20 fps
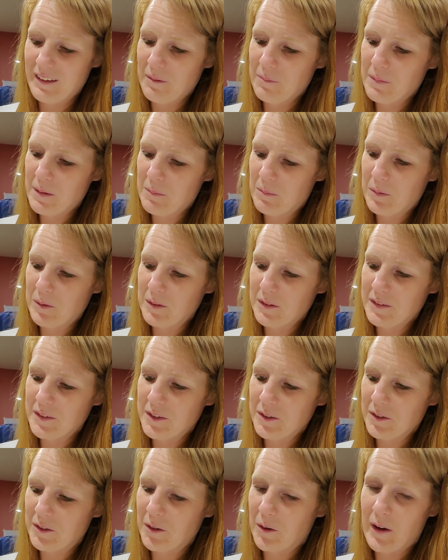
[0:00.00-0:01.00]
people
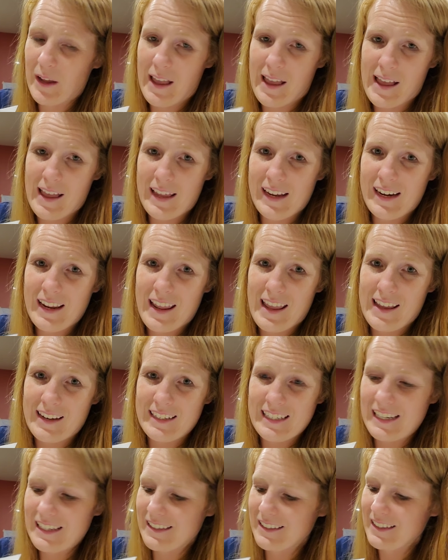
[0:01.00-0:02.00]
to go ahead and
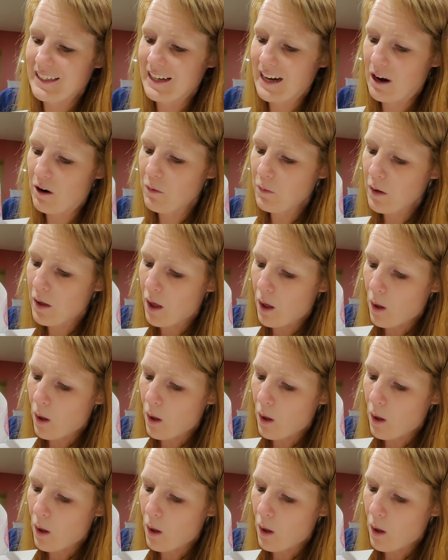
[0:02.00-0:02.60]
test it out.